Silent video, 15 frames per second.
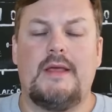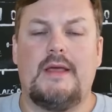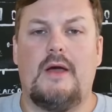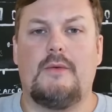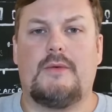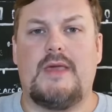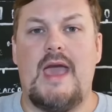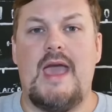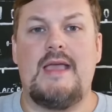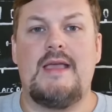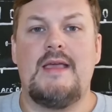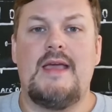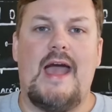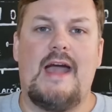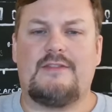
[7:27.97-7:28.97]
Okay,
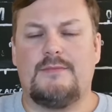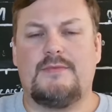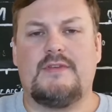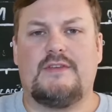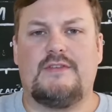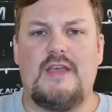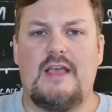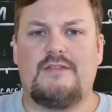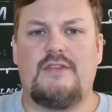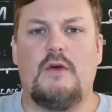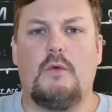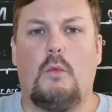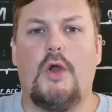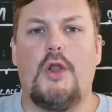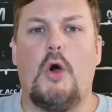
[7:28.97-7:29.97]
had some success in
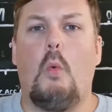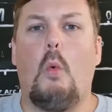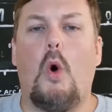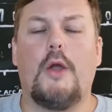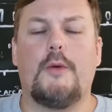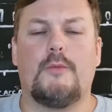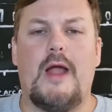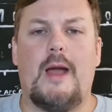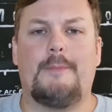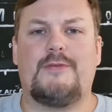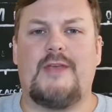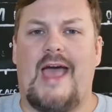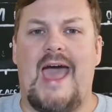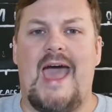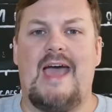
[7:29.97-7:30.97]
the one-on-one
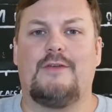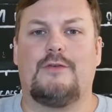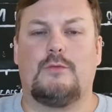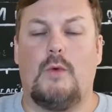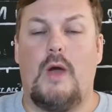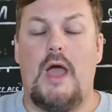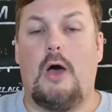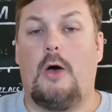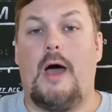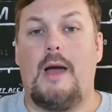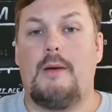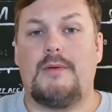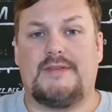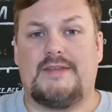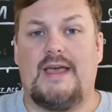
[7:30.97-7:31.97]
reps as well.
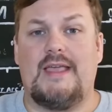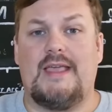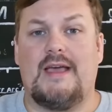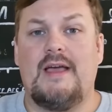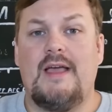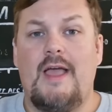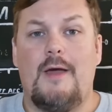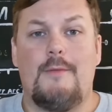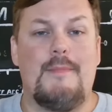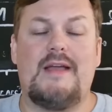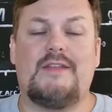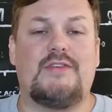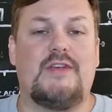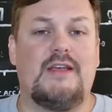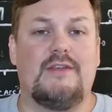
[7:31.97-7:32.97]
I would tell you,
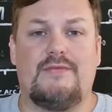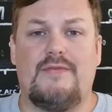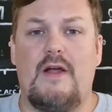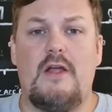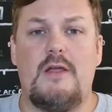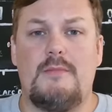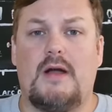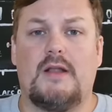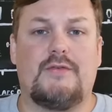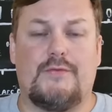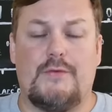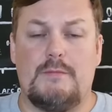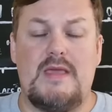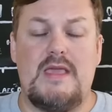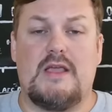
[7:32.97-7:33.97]
Mechie is very much
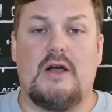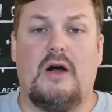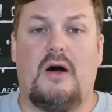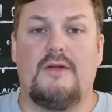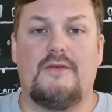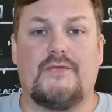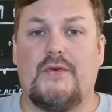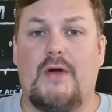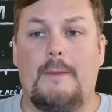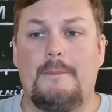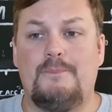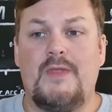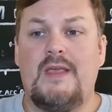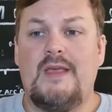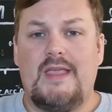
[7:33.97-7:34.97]
for me gone
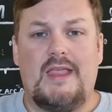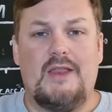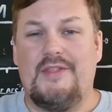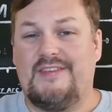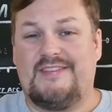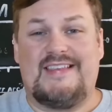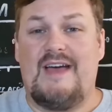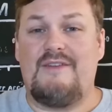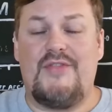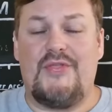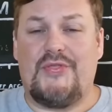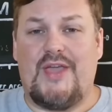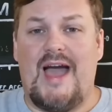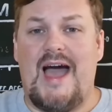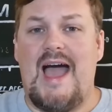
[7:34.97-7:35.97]
from, you know, the
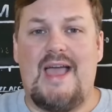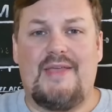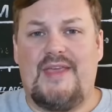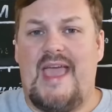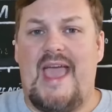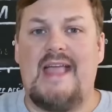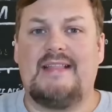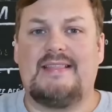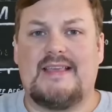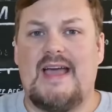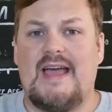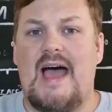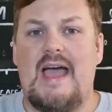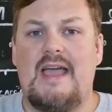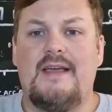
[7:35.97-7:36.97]
7th guy, the 8th
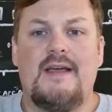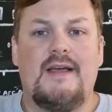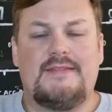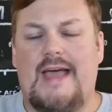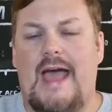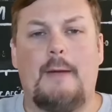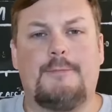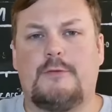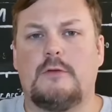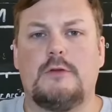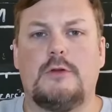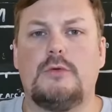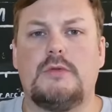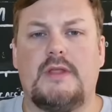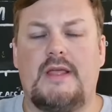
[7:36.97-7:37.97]
guy, to
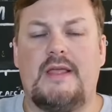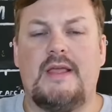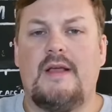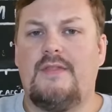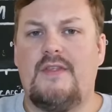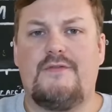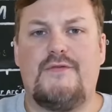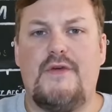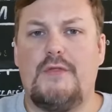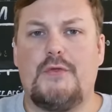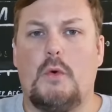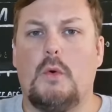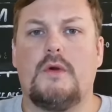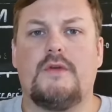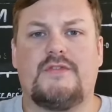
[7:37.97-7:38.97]
absolutely the 5th
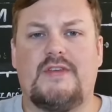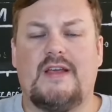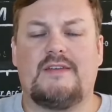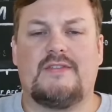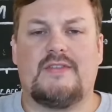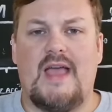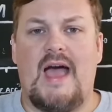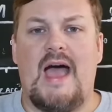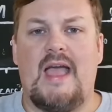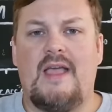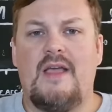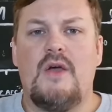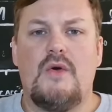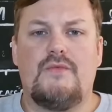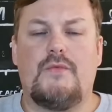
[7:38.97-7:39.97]
or 6th guy
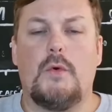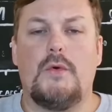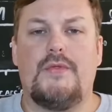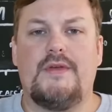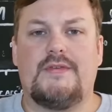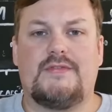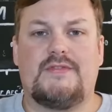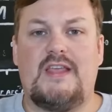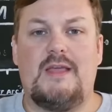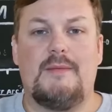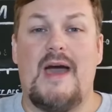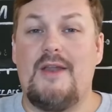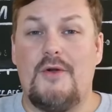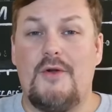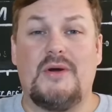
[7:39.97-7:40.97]
for this team.
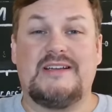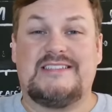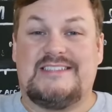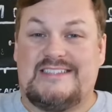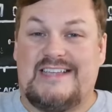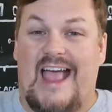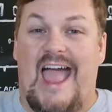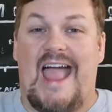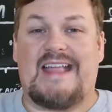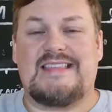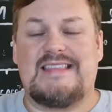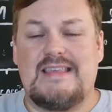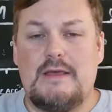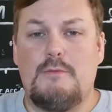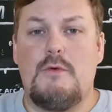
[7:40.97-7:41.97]
I don't know
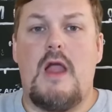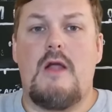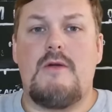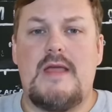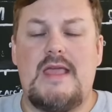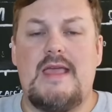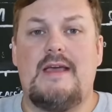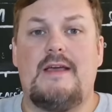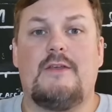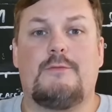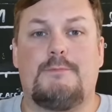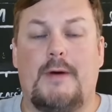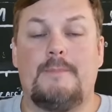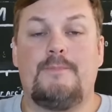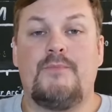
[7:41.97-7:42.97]
exactly where he is,
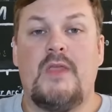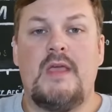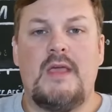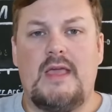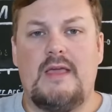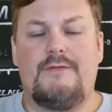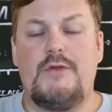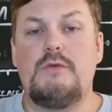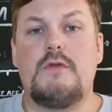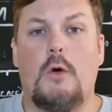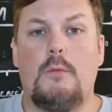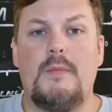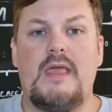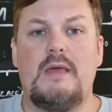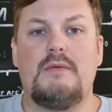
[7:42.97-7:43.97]
but if you
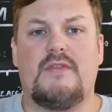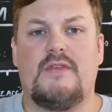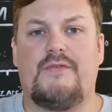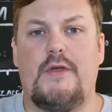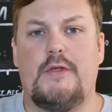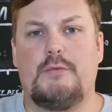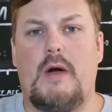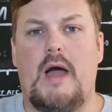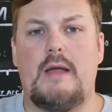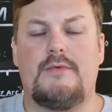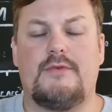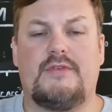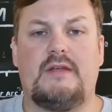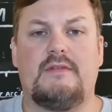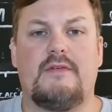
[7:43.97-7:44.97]
told me he was the 5th wide
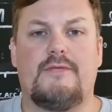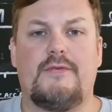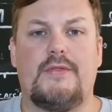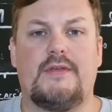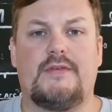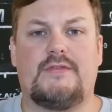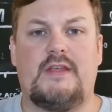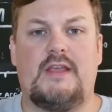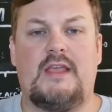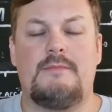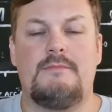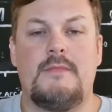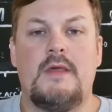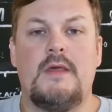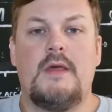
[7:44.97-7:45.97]
receiver for this
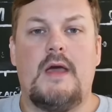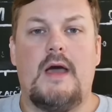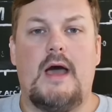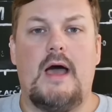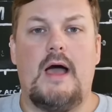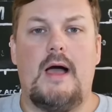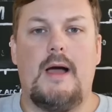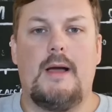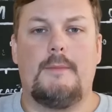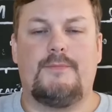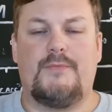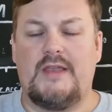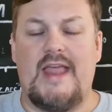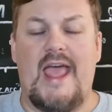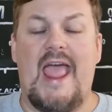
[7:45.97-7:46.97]
team
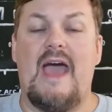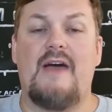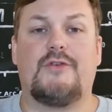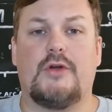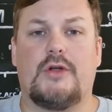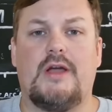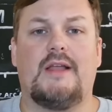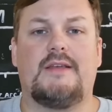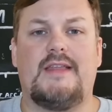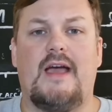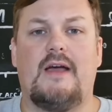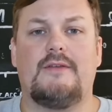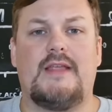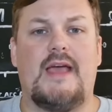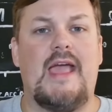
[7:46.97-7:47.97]
the day after
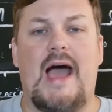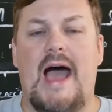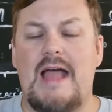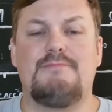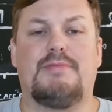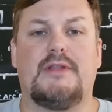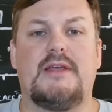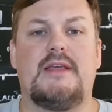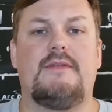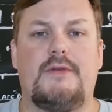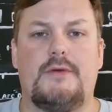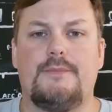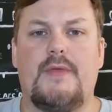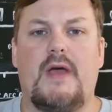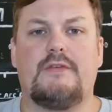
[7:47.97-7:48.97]
cutdown day, I'd believe
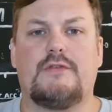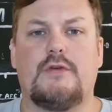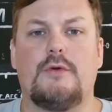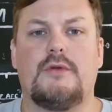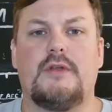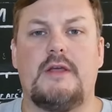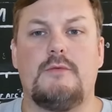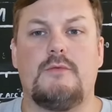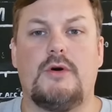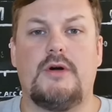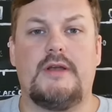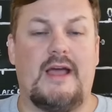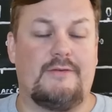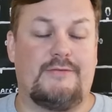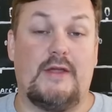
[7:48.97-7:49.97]
you. I certainly
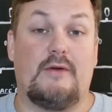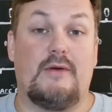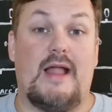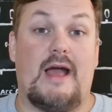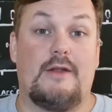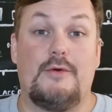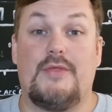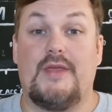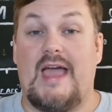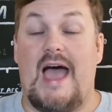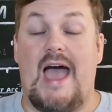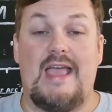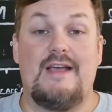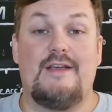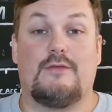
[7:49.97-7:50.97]
would. Now, figuring out who the
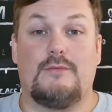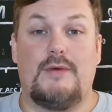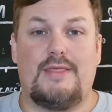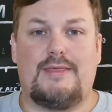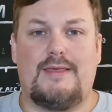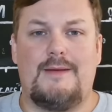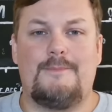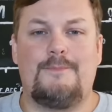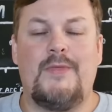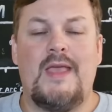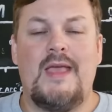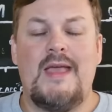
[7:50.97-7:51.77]
guy is with him,